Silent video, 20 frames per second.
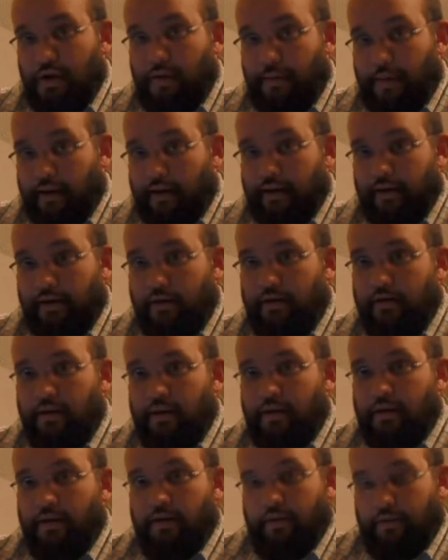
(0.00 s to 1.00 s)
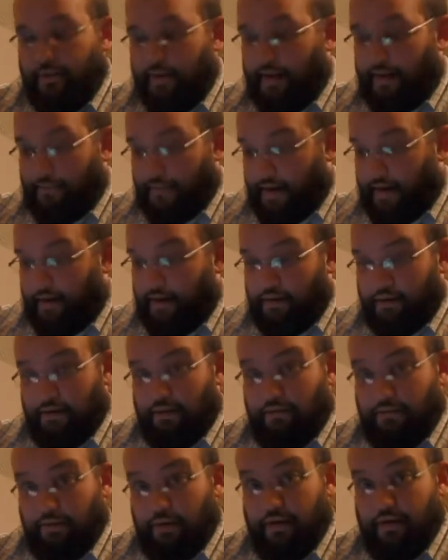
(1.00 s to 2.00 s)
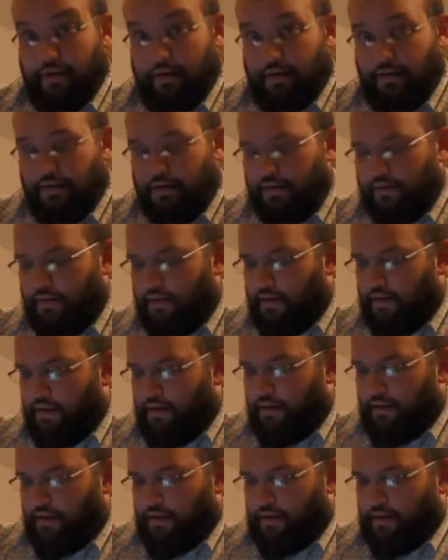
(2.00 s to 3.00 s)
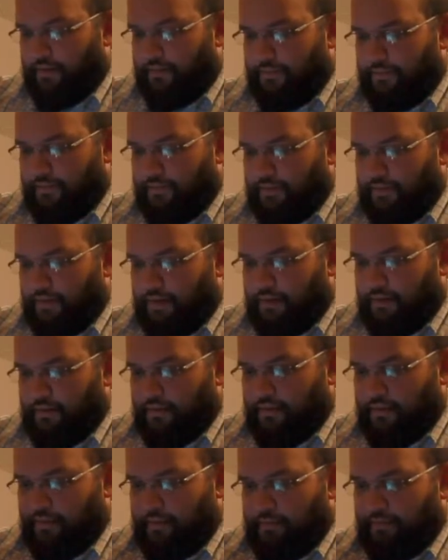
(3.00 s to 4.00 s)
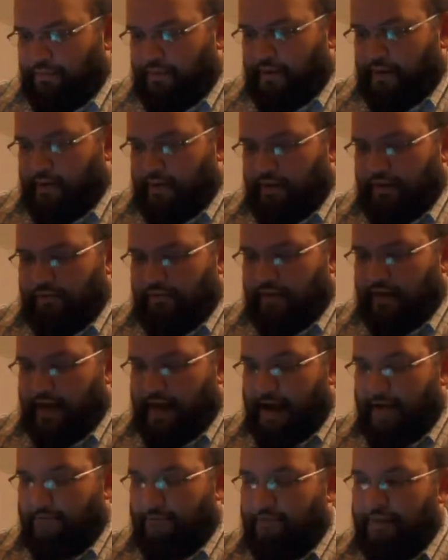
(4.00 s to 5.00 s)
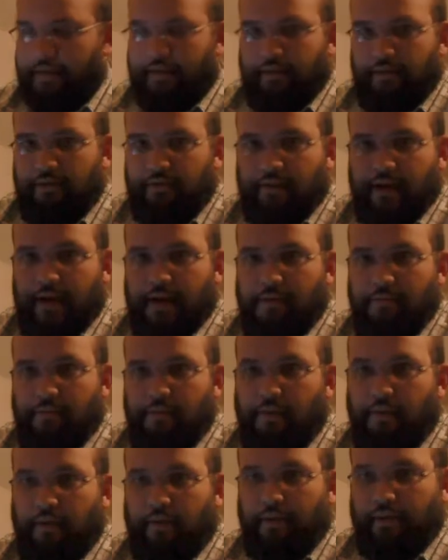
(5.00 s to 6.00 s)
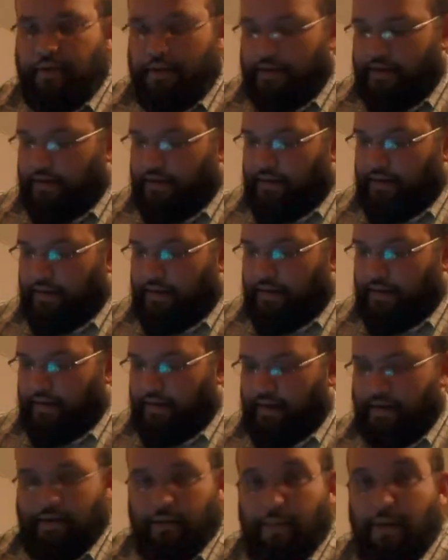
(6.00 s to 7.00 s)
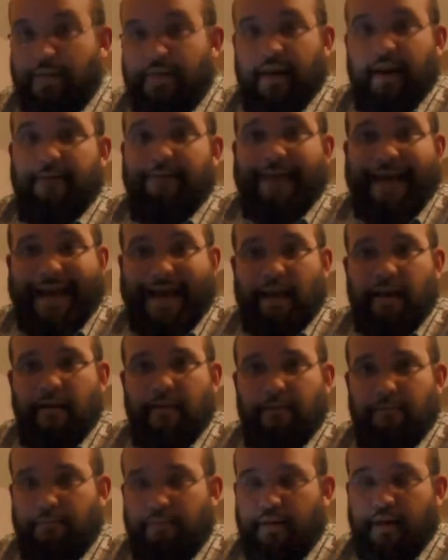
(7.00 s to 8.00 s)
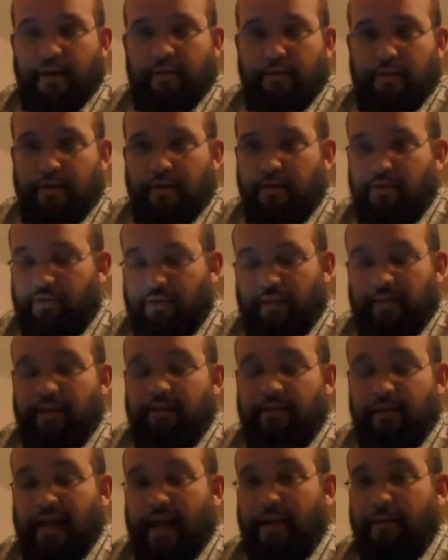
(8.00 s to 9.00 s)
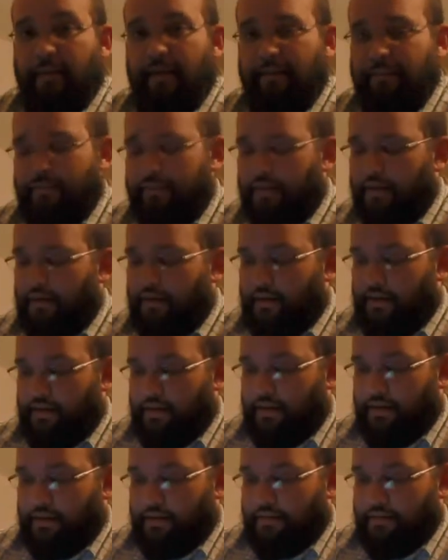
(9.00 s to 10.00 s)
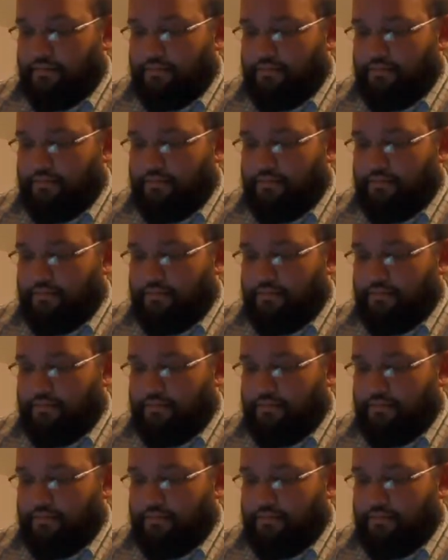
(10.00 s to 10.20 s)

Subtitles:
up on here and make it look really good. But this thing, I've picked this thing up more in the week that I've had it and played with it, serious gaming, than